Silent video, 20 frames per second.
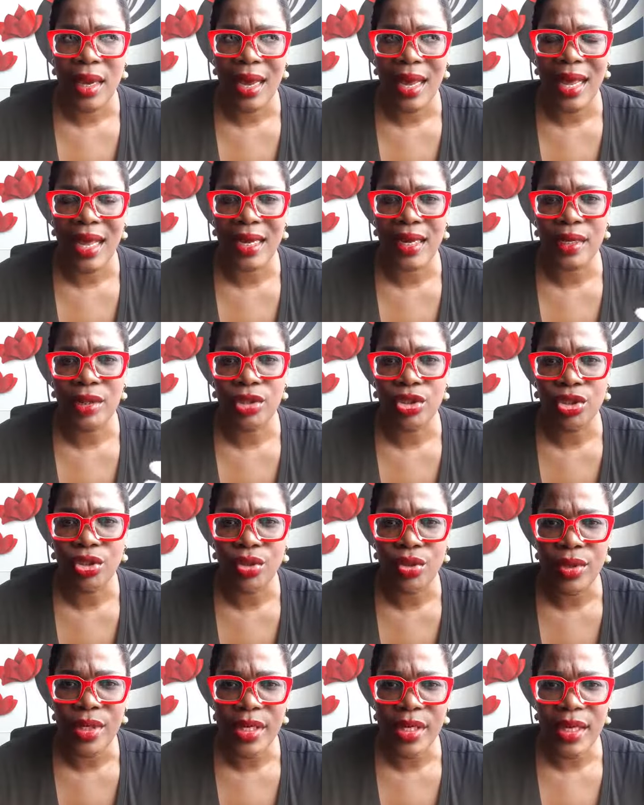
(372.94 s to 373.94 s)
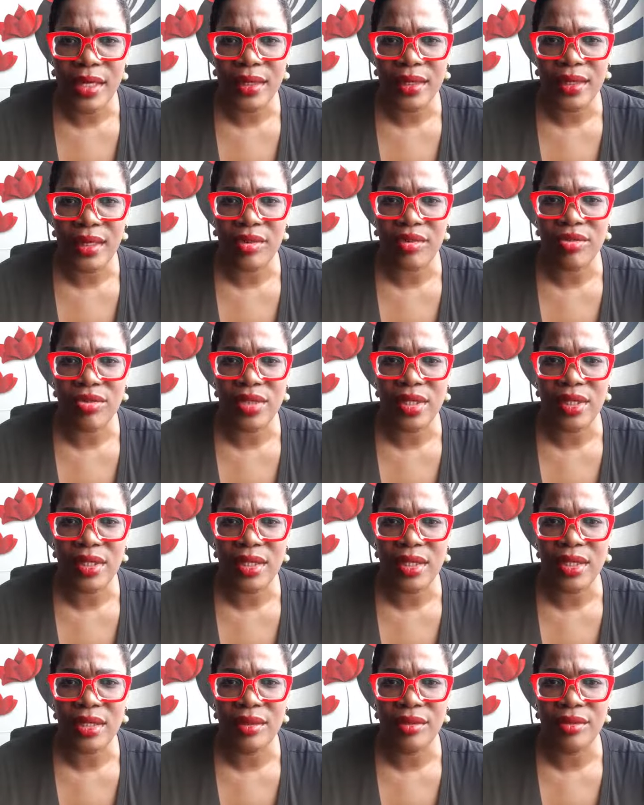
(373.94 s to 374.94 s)
And in 2 years, I've
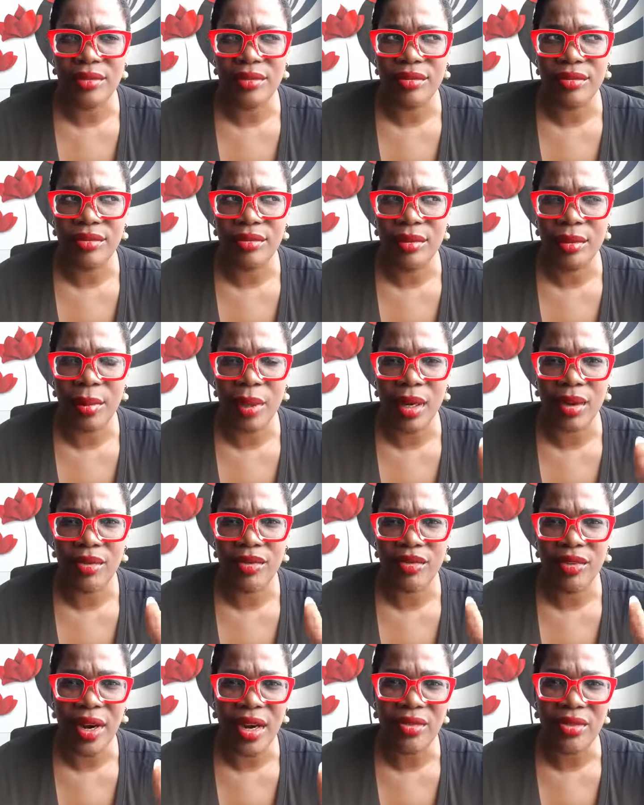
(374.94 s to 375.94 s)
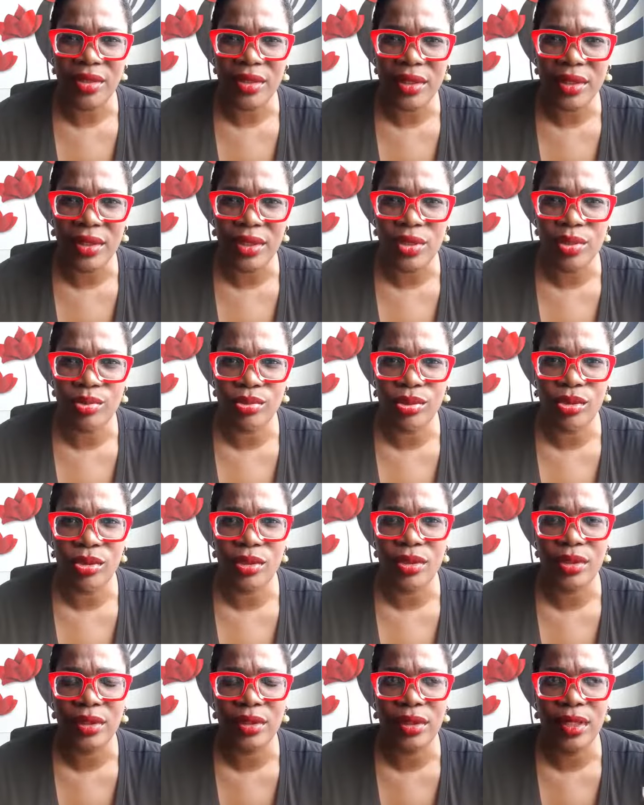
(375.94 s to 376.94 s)
written about 5 or 6
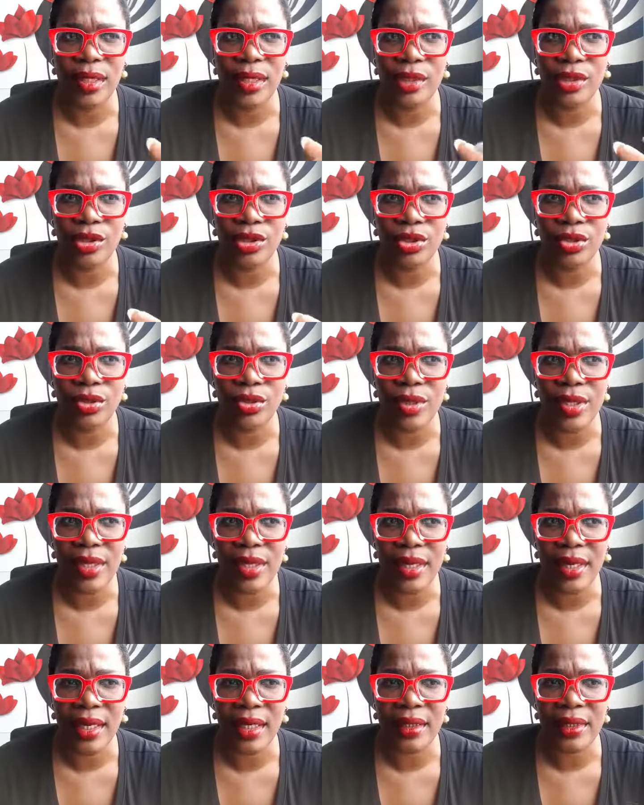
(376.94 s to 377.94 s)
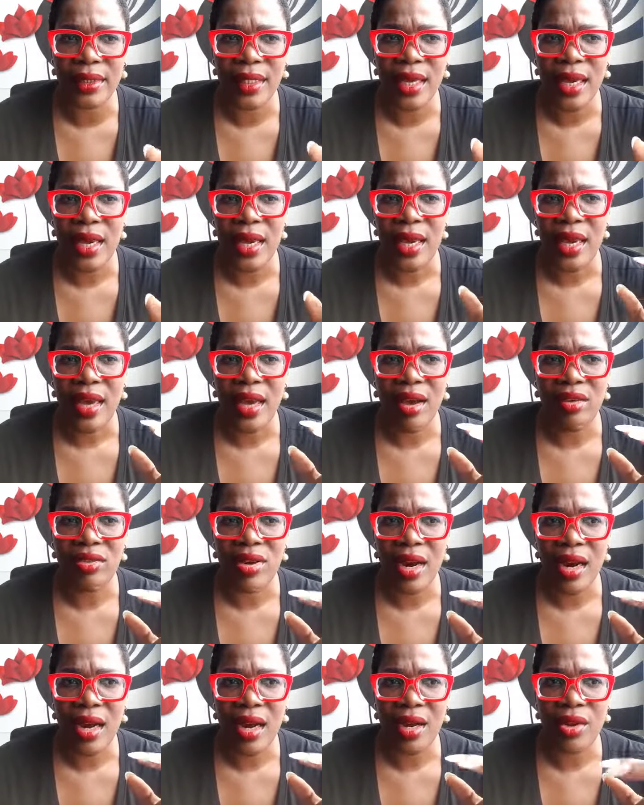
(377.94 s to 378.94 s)
books. In 2 years, I've
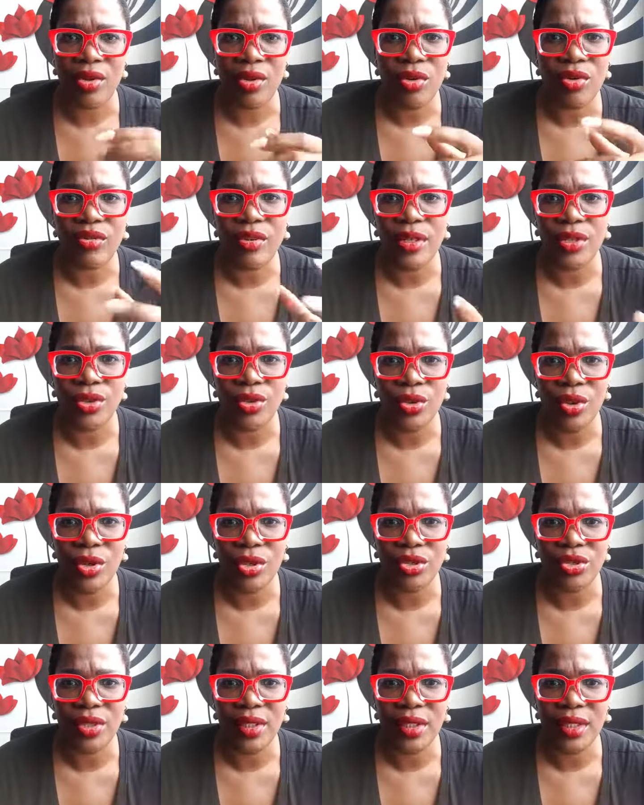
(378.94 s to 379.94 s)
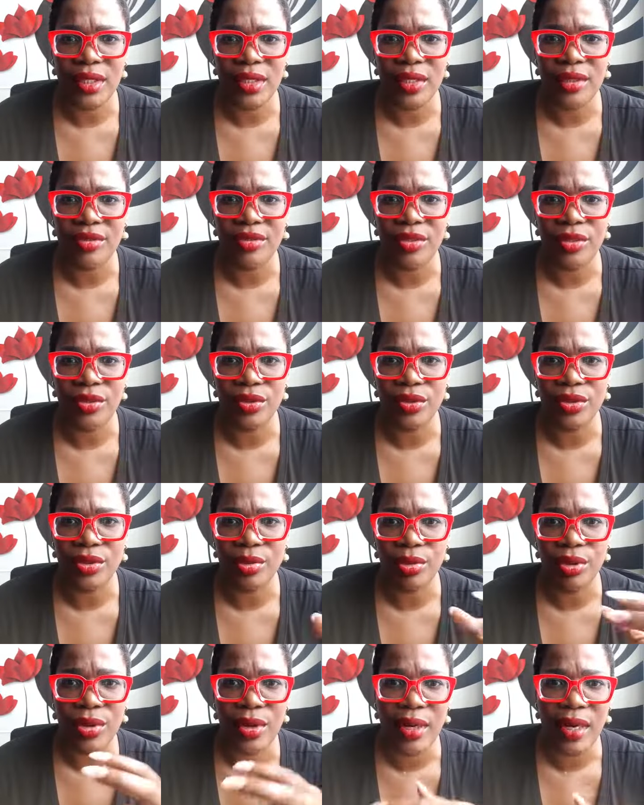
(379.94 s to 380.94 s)
had over 200 interviews,
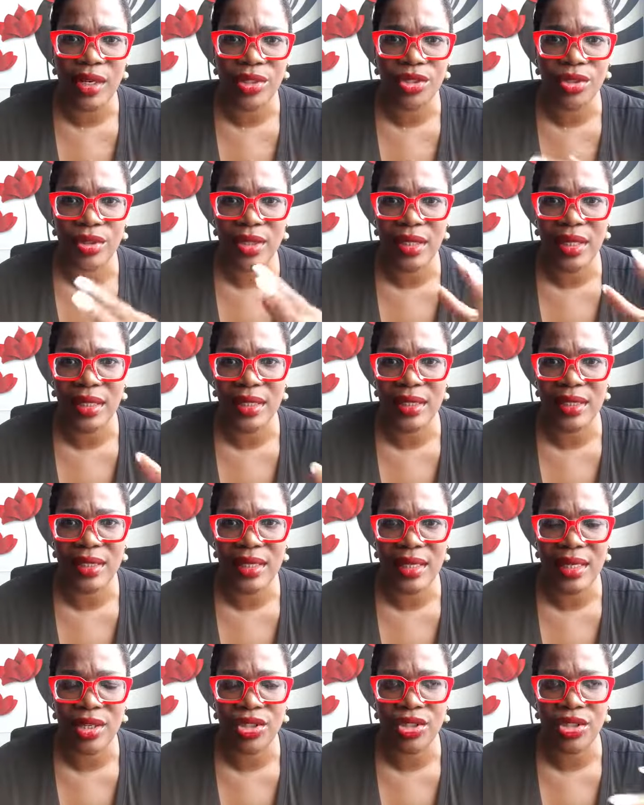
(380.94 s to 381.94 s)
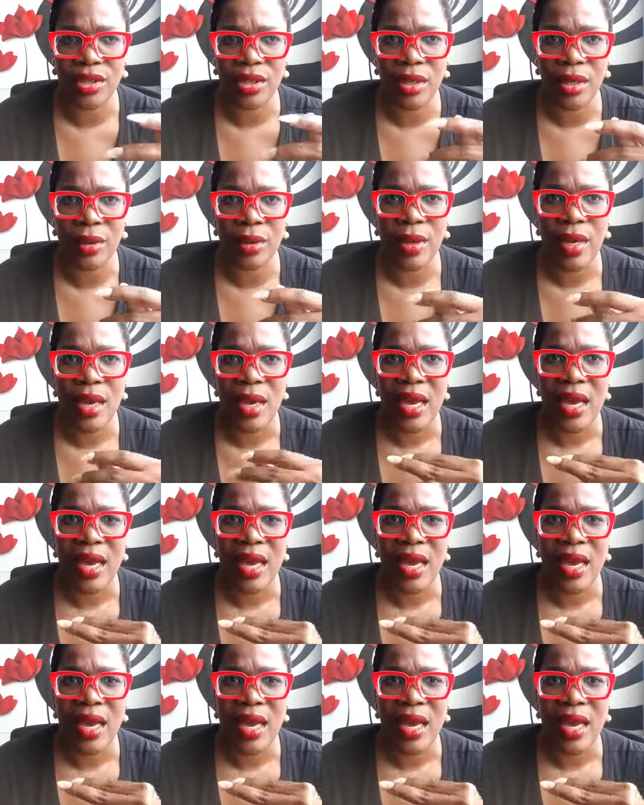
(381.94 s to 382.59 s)
both national and international.